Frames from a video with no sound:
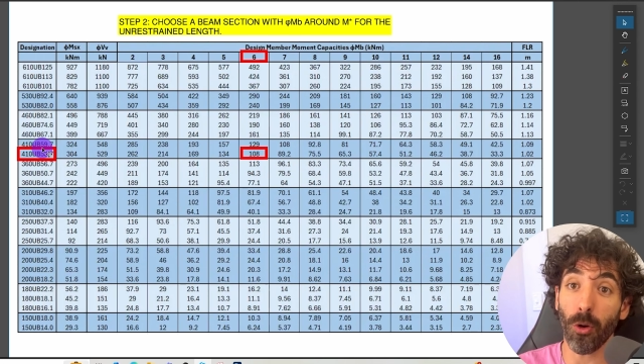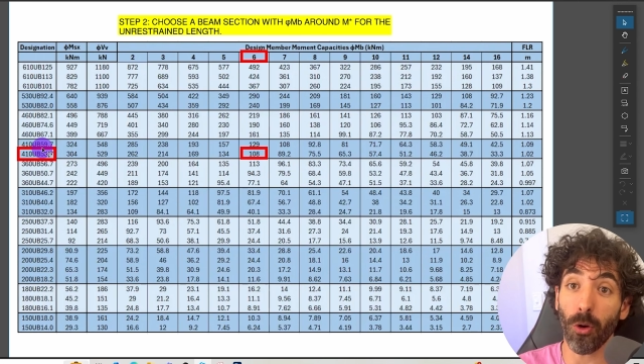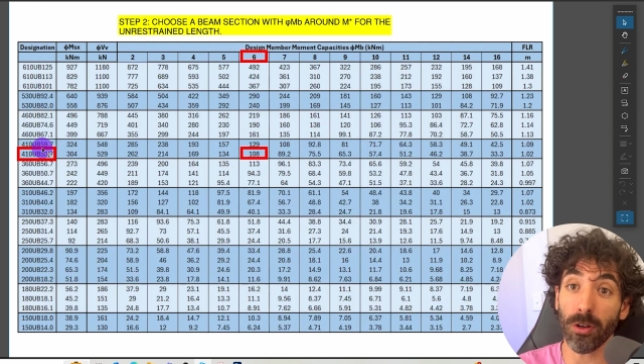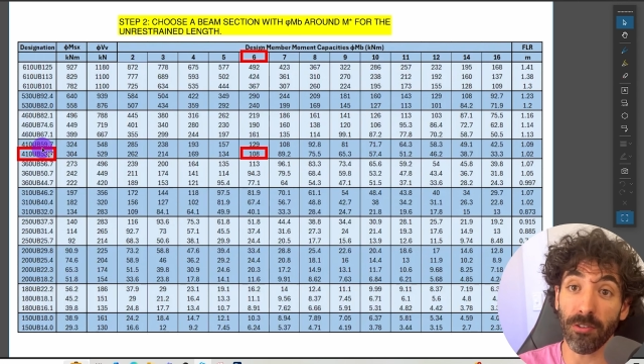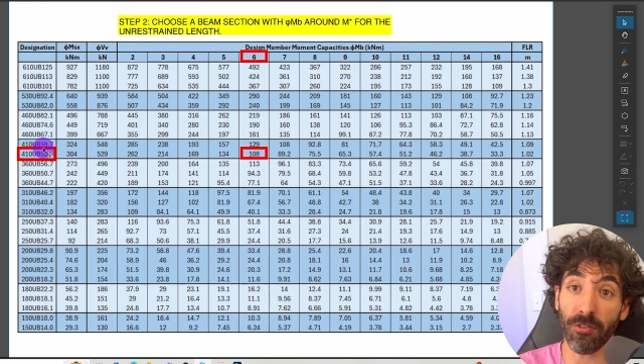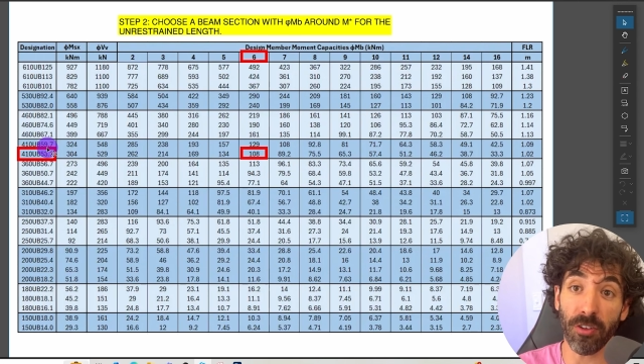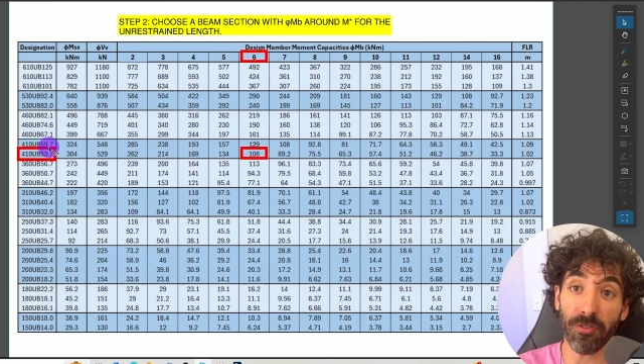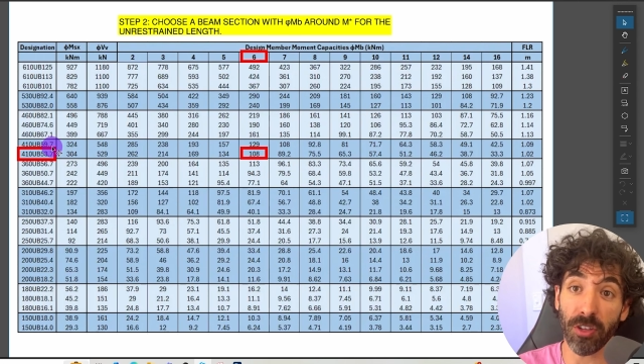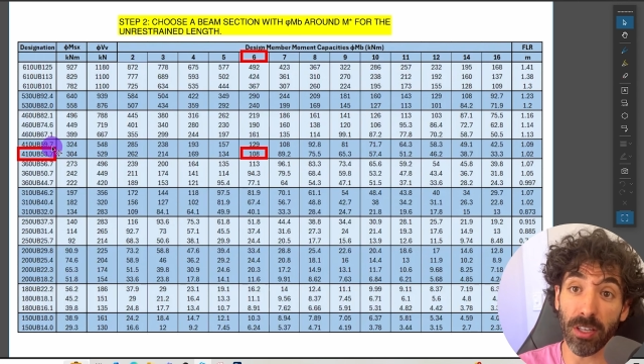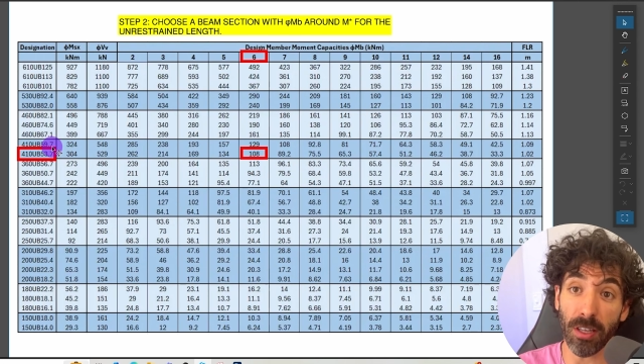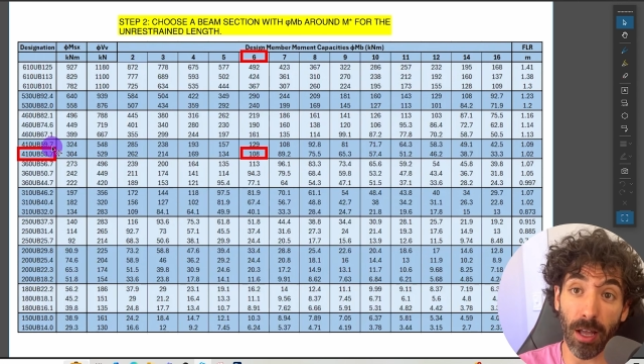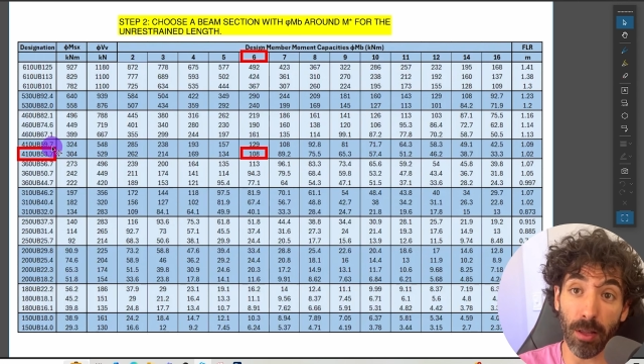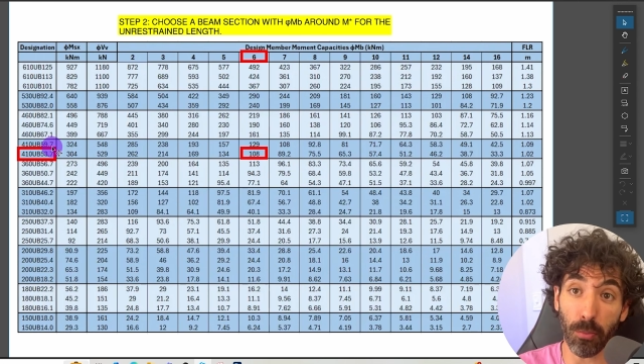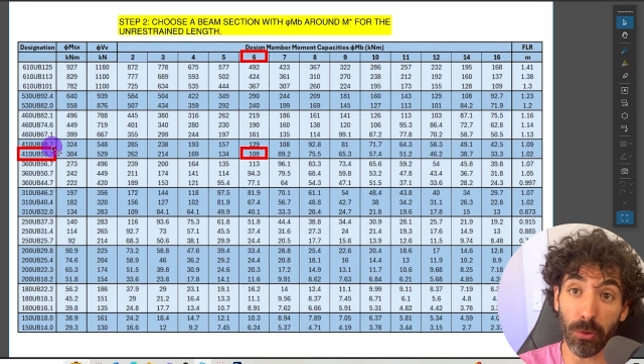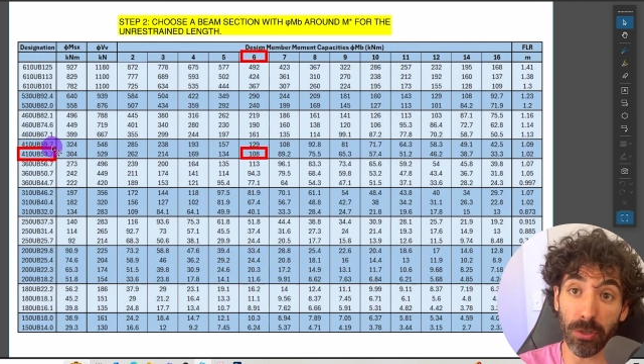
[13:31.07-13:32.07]
or the
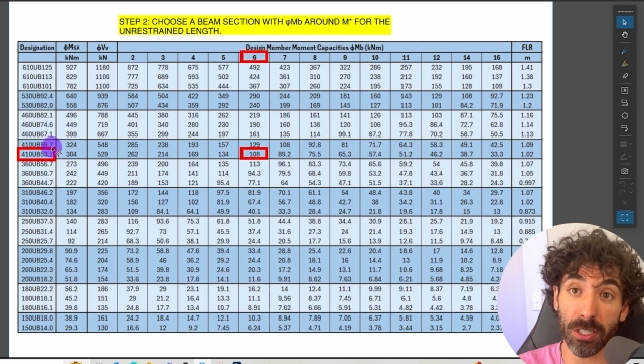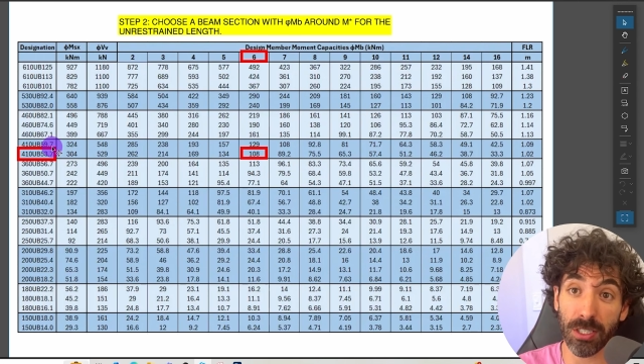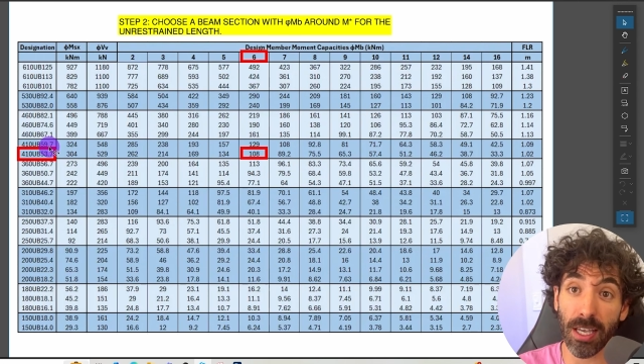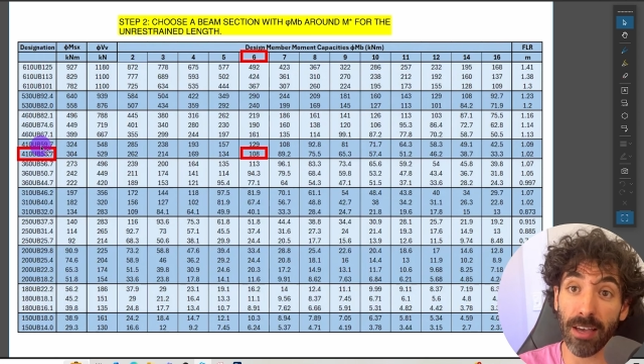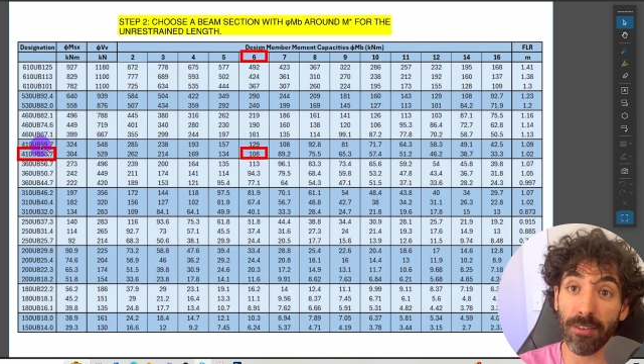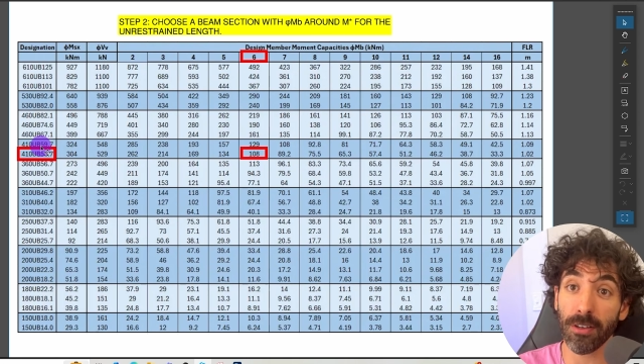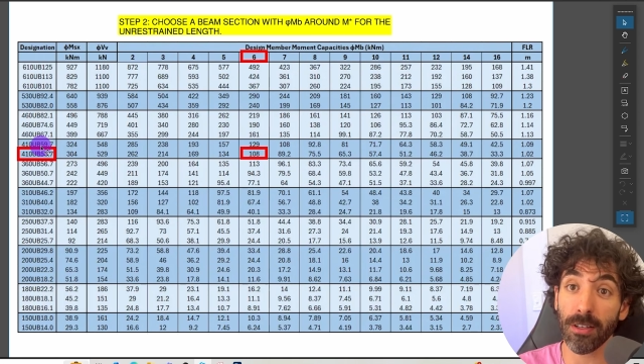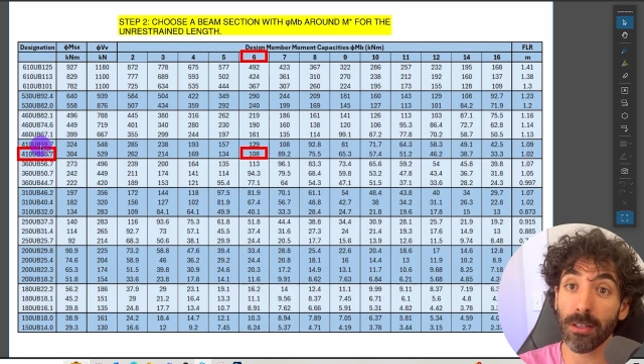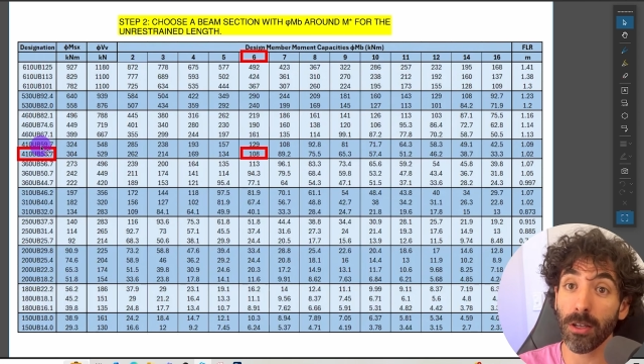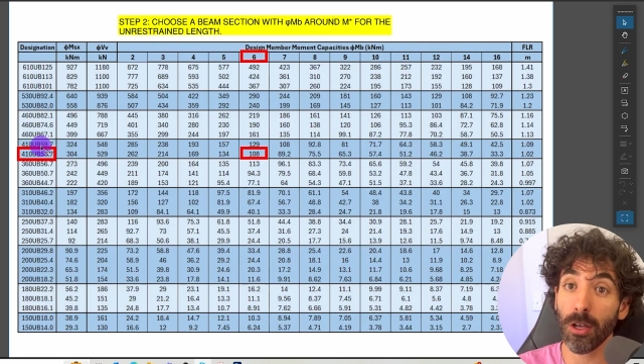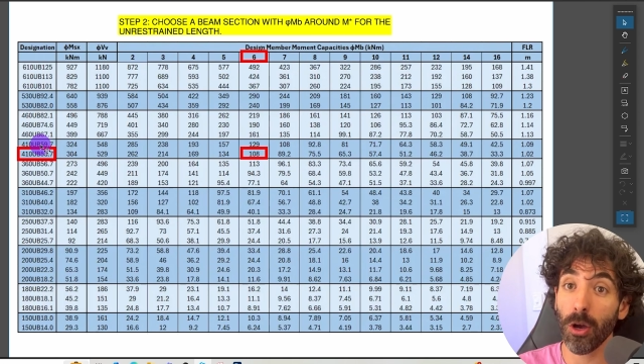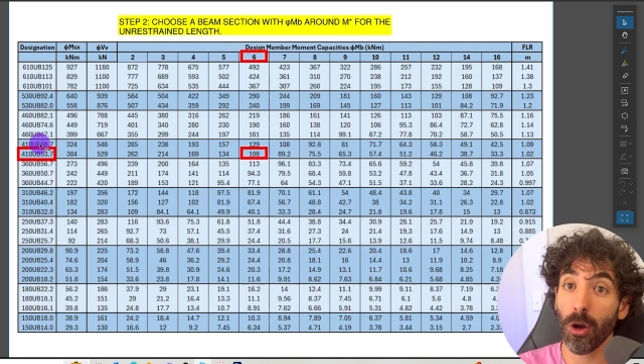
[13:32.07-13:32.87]
59.7,